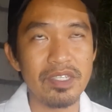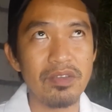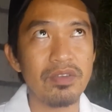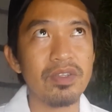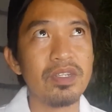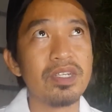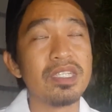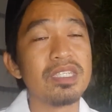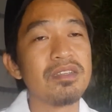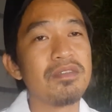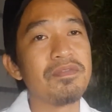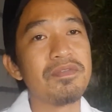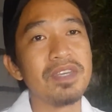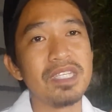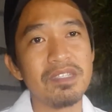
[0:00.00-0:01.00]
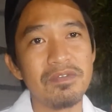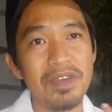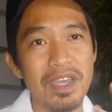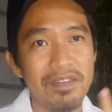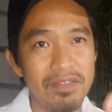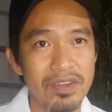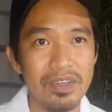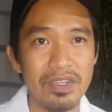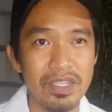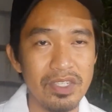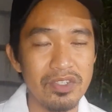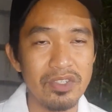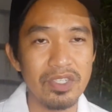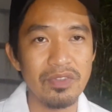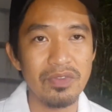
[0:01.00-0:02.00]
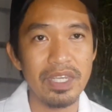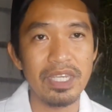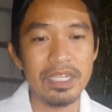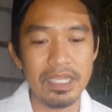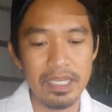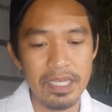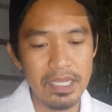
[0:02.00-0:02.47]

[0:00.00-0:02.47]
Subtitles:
So there's a fixed 5-year interest rate,